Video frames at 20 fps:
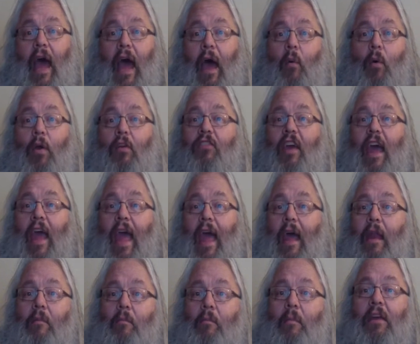I wish I
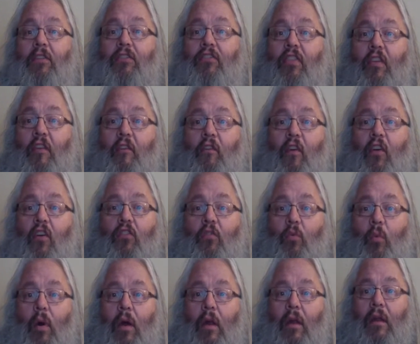hadn't missed the
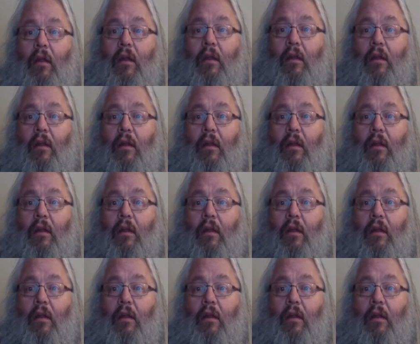first one.